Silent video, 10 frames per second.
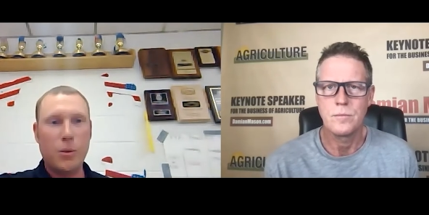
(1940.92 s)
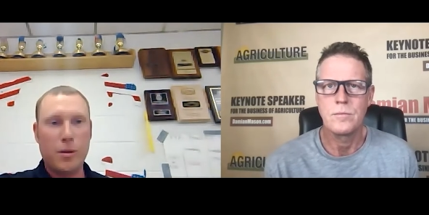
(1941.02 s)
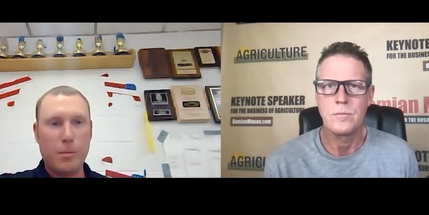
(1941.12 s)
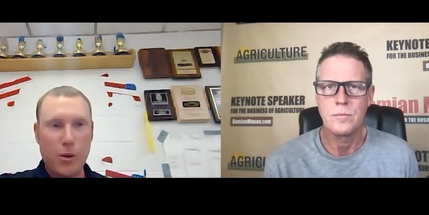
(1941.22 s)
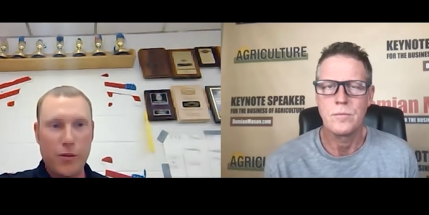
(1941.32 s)

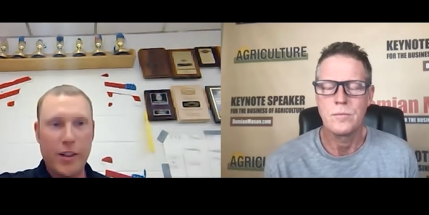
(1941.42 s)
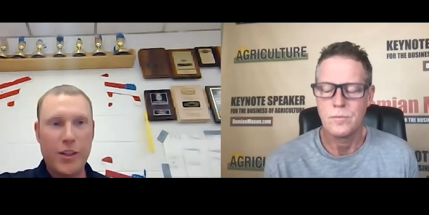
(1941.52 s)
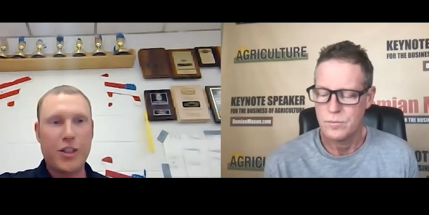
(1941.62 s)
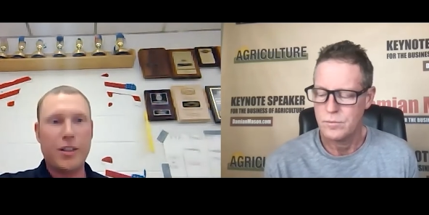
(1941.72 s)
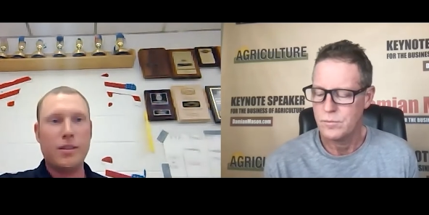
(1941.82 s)
Speaker 1: with
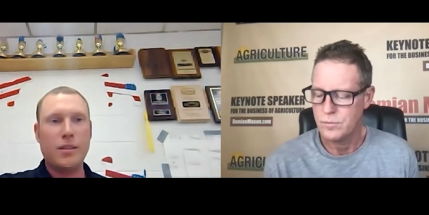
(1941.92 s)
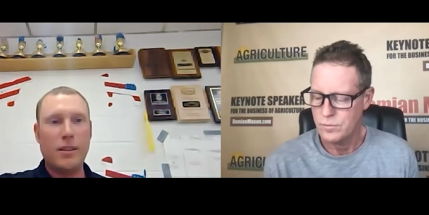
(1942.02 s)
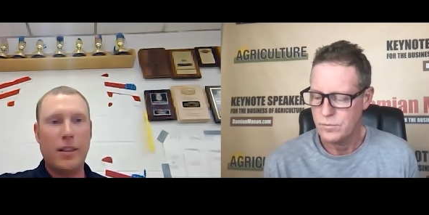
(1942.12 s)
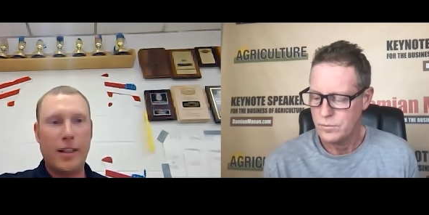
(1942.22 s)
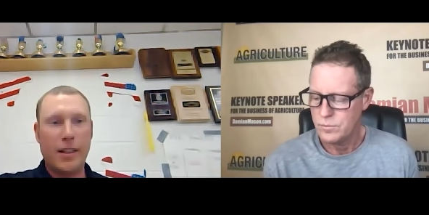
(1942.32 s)
motivation,
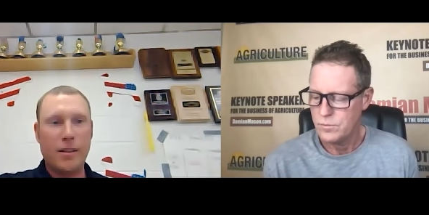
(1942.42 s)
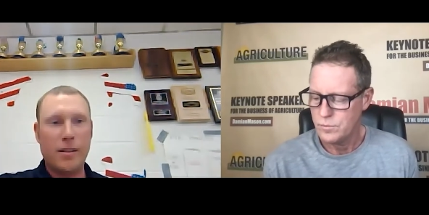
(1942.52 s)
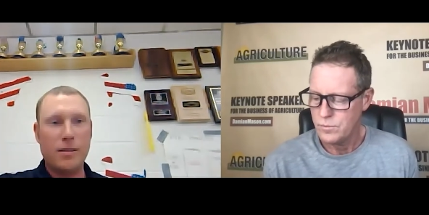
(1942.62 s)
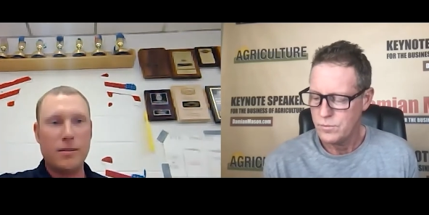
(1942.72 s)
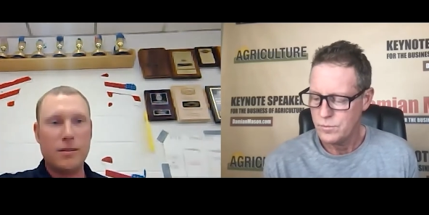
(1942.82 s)

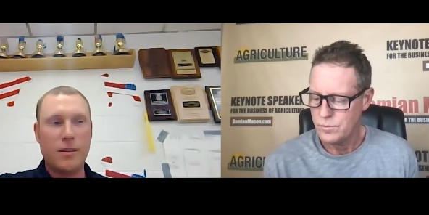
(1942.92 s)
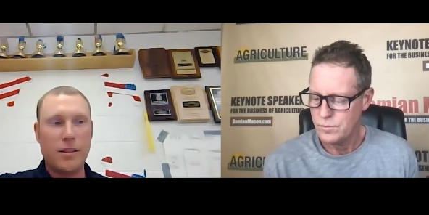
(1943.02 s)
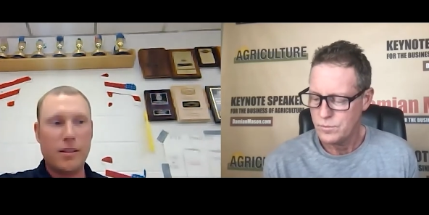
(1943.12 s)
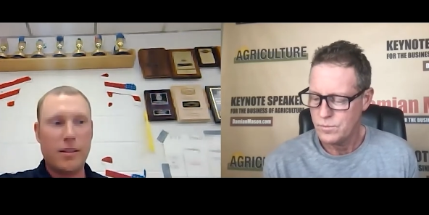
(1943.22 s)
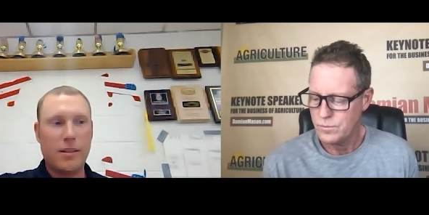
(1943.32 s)
and
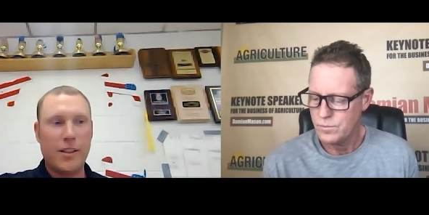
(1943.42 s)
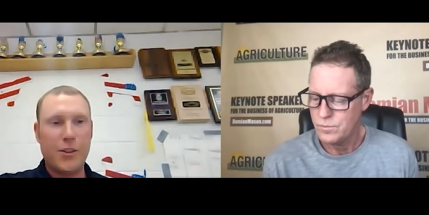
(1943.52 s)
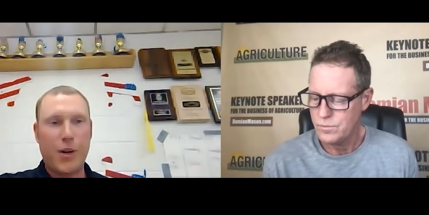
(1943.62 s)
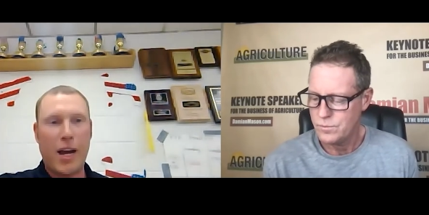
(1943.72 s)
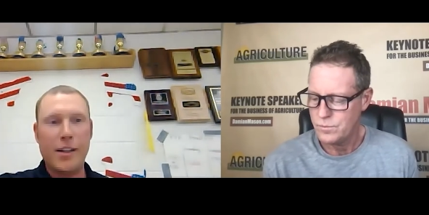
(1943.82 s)
that
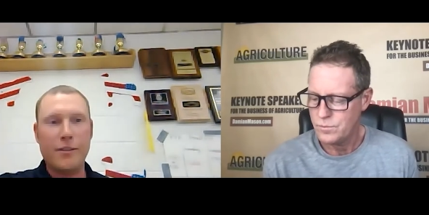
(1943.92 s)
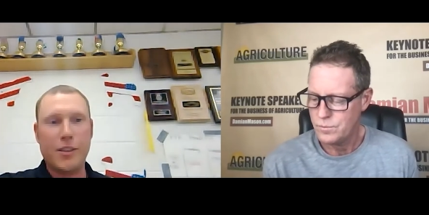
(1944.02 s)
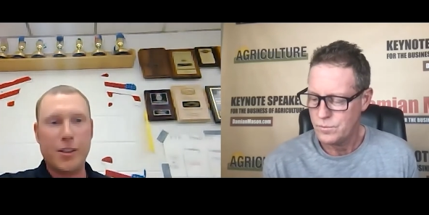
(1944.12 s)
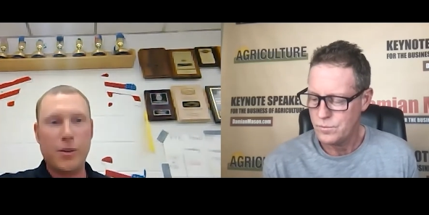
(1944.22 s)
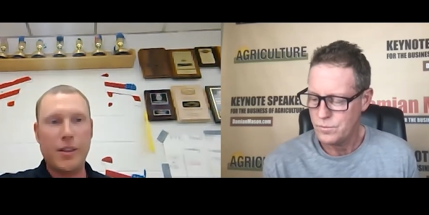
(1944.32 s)
that
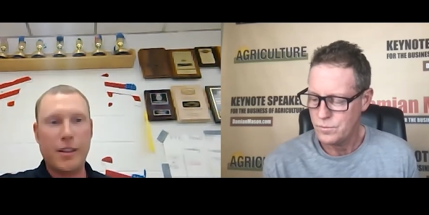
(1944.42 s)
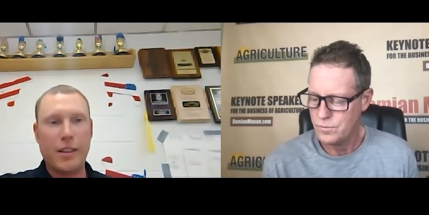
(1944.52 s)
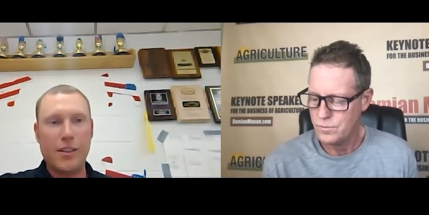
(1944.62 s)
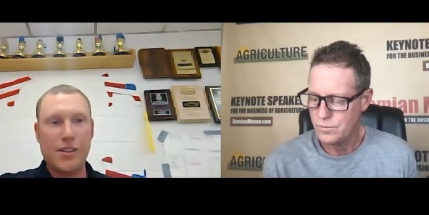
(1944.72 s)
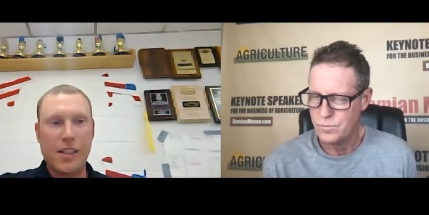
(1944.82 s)
drive to go
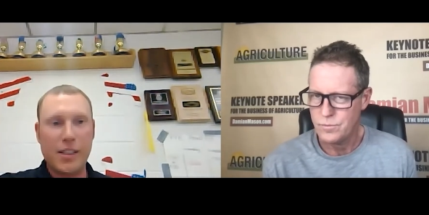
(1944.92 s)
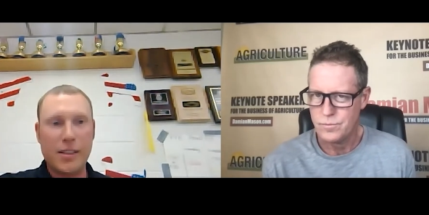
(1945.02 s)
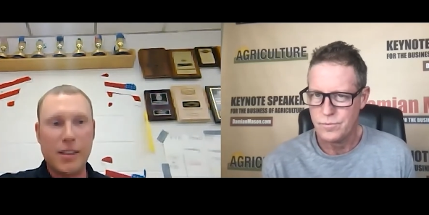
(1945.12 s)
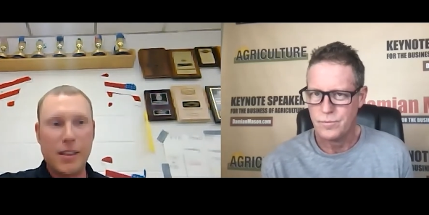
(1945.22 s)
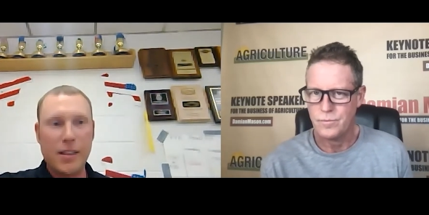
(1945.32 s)
get things
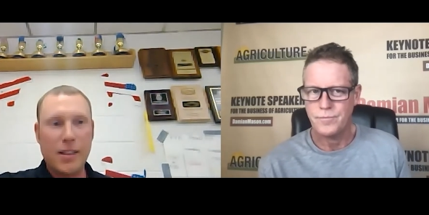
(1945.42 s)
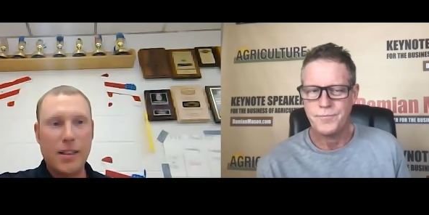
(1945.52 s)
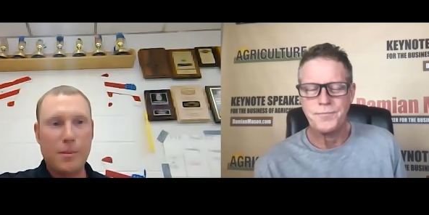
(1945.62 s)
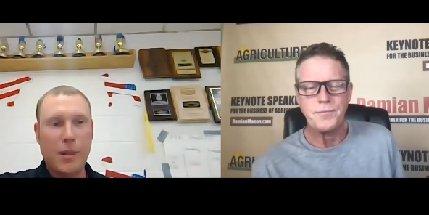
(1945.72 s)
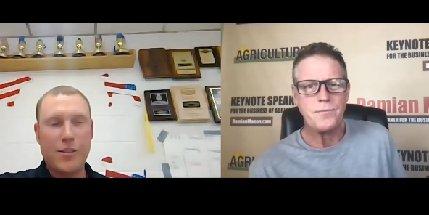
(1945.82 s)
done.
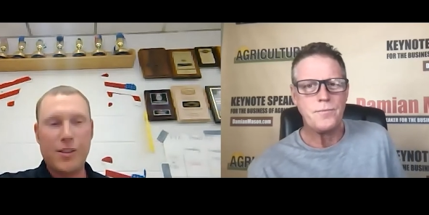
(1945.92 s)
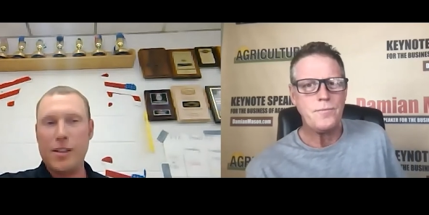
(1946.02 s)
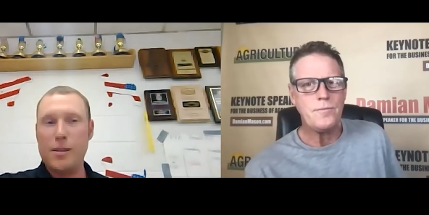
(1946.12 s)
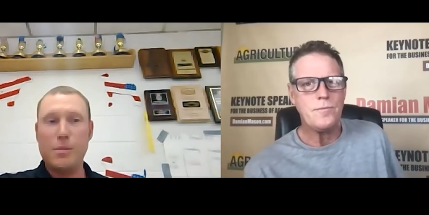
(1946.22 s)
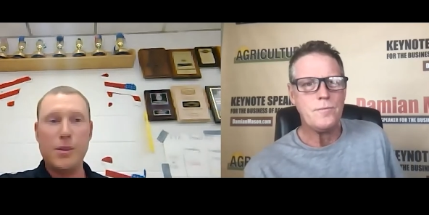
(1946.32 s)
Um, I've
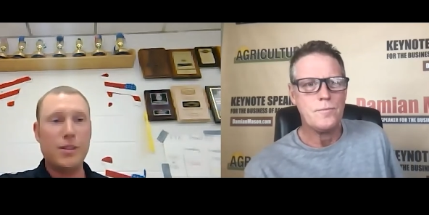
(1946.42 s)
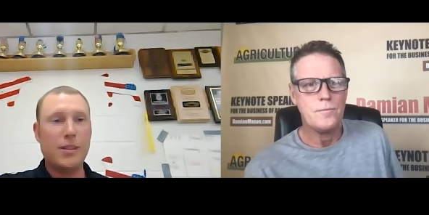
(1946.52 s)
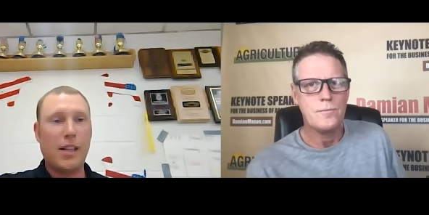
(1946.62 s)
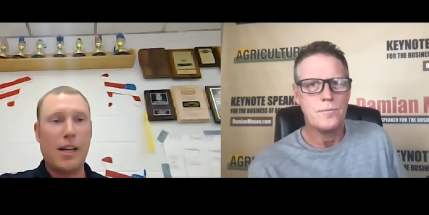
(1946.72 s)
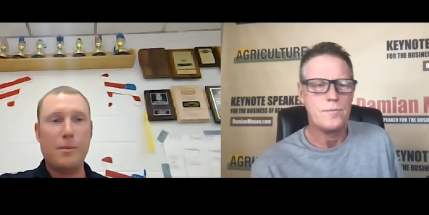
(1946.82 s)
said it a
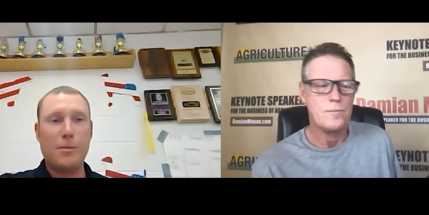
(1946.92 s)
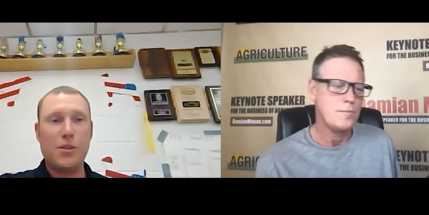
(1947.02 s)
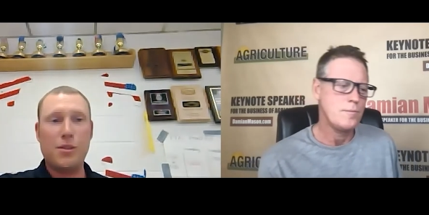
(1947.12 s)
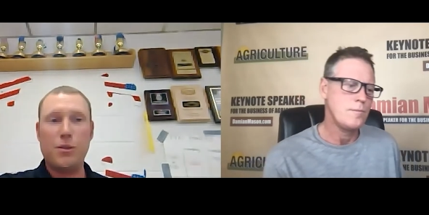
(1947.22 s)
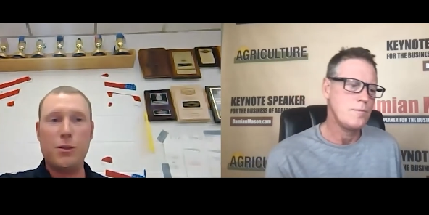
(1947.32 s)
million
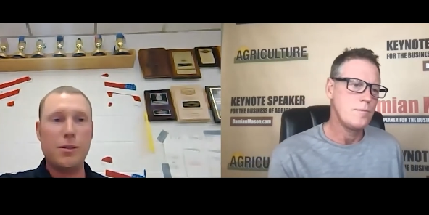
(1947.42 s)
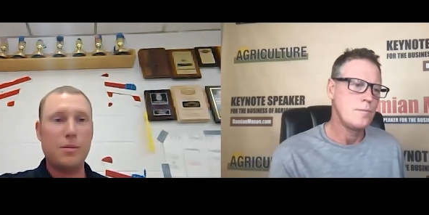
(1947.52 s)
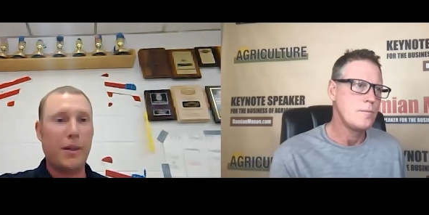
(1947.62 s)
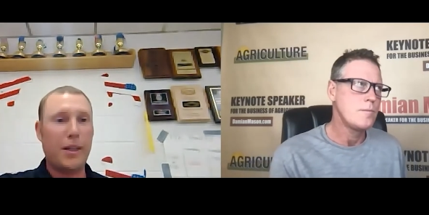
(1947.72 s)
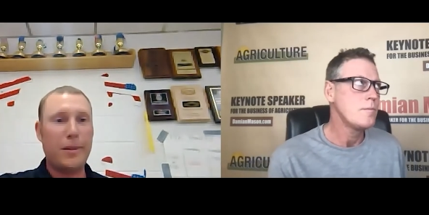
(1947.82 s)
times. You
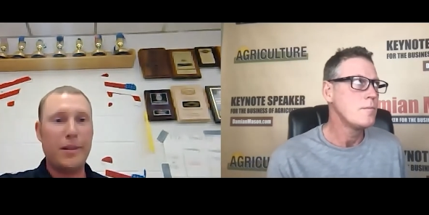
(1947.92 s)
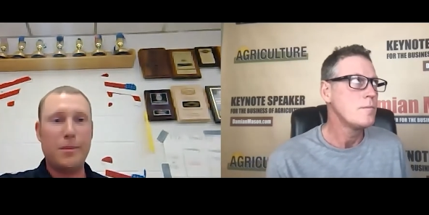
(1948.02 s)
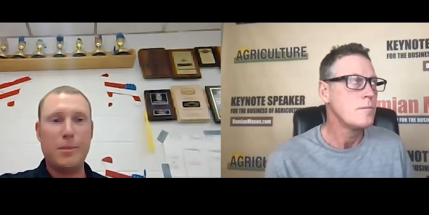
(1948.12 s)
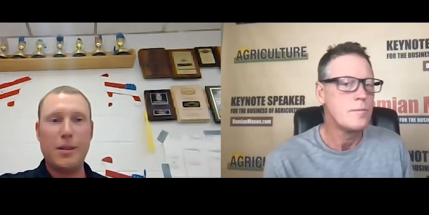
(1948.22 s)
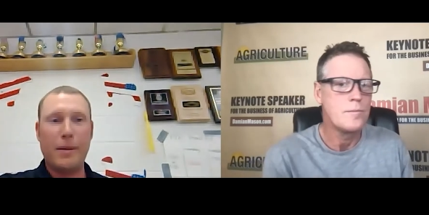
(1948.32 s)
couldn't pay me
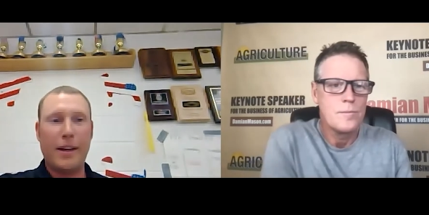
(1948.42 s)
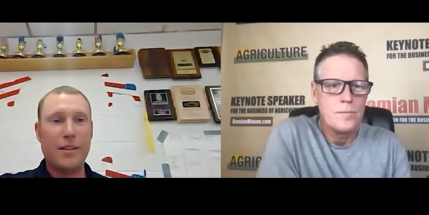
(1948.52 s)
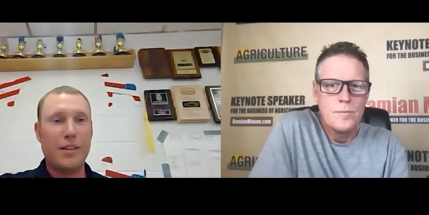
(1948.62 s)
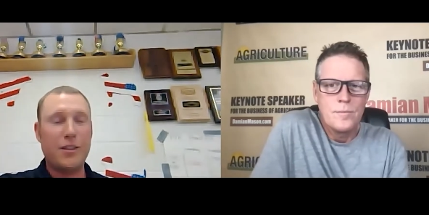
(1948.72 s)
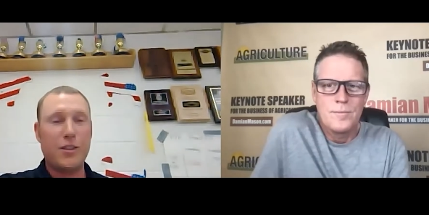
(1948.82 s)
to be a
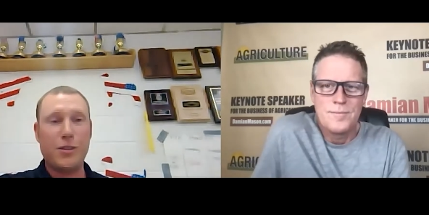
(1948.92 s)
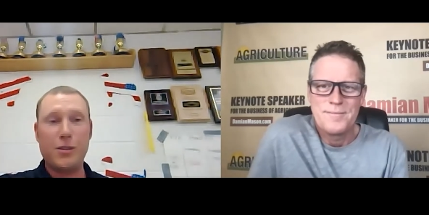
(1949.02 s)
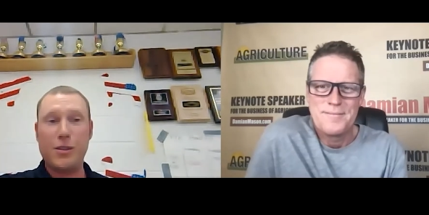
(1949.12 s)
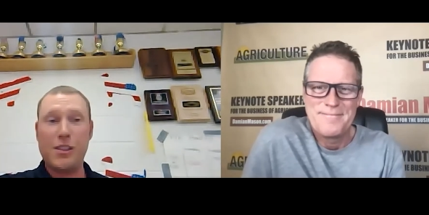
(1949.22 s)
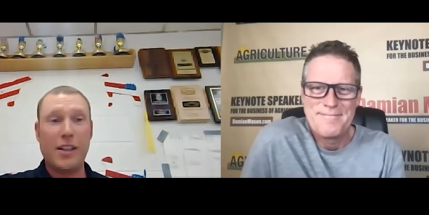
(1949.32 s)
math
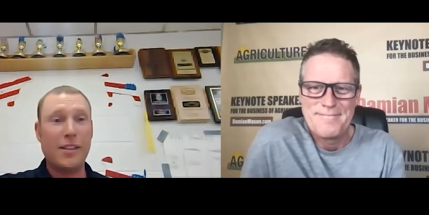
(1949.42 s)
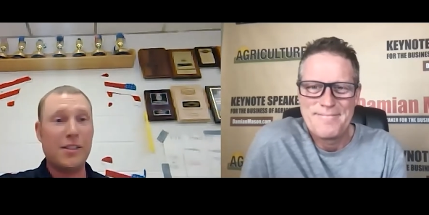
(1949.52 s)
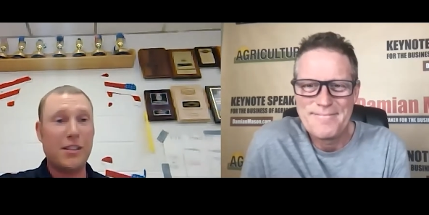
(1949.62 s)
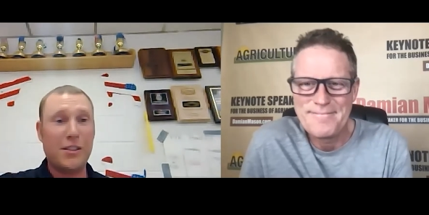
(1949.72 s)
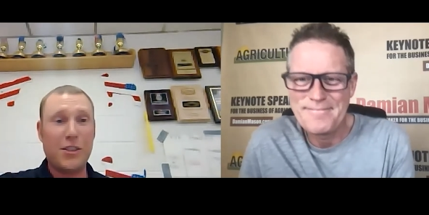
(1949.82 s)
teacher or a
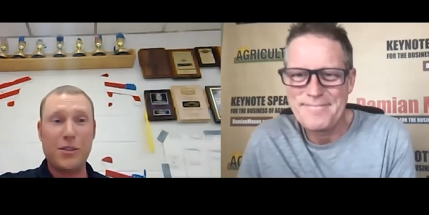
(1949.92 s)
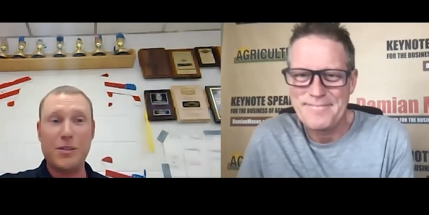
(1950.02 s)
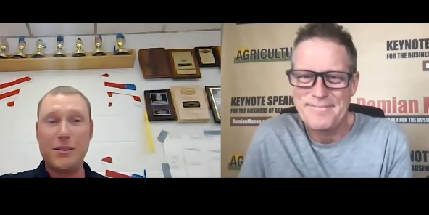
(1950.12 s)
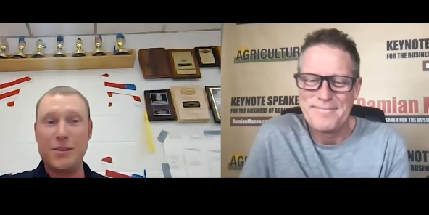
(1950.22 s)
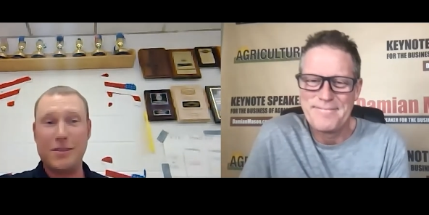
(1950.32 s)
science teacher.